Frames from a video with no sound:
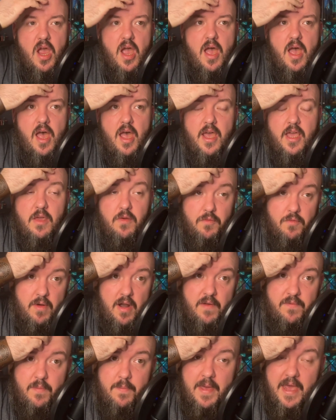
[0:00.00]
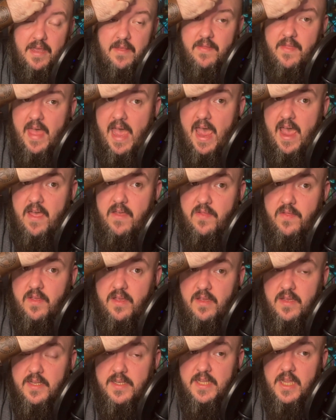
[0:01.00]
Uh, he would rather pay that than
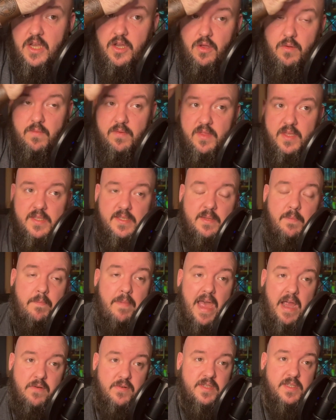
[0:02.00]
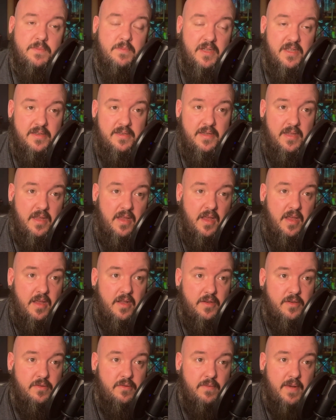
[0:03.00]
continue with this embarrassment,
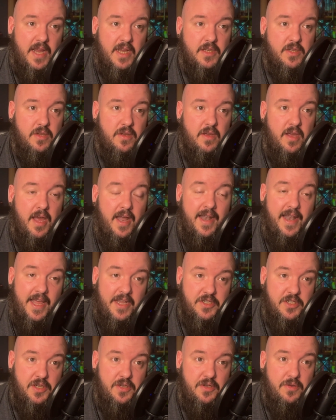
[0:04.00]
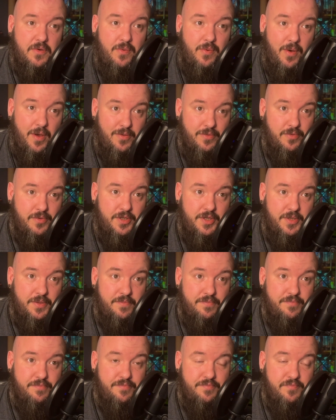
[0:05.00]
direct alleged quote.
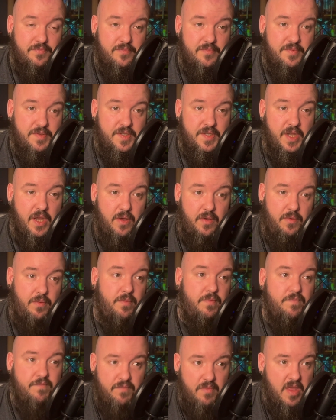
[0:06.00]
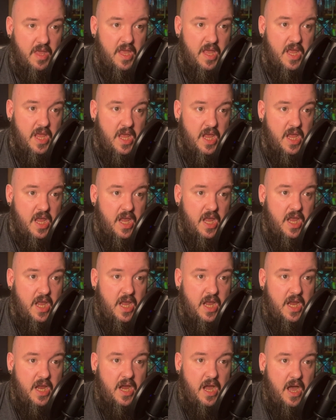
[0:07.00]
So,
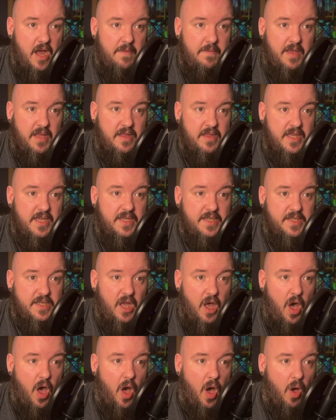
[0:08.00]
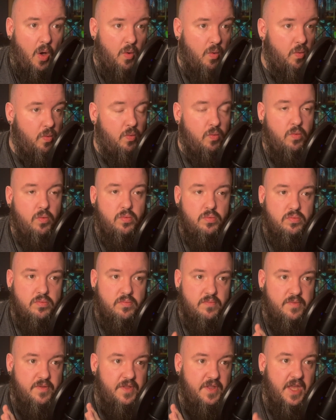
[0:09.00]
I mean, this whole
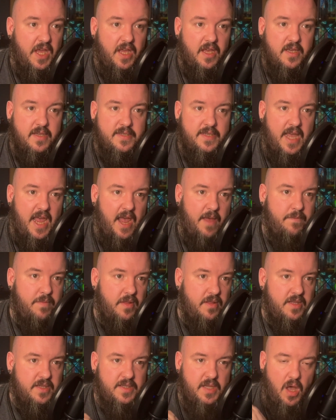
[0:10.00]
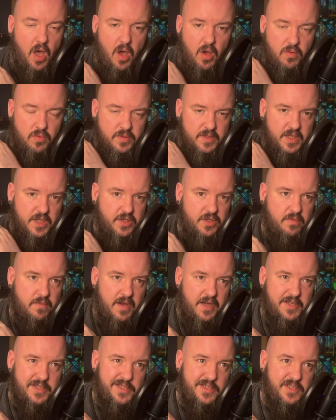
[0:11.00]
thing has happened. This whole
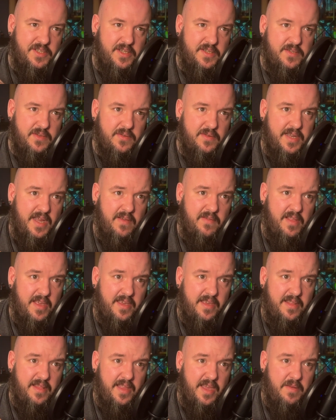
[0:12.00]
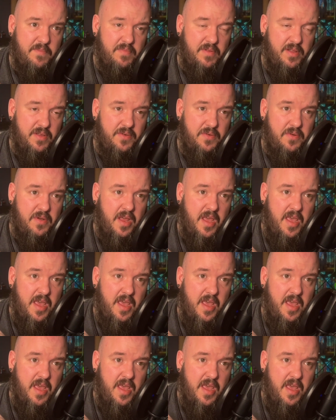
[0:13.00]
situation has just gone down like a lead balloon,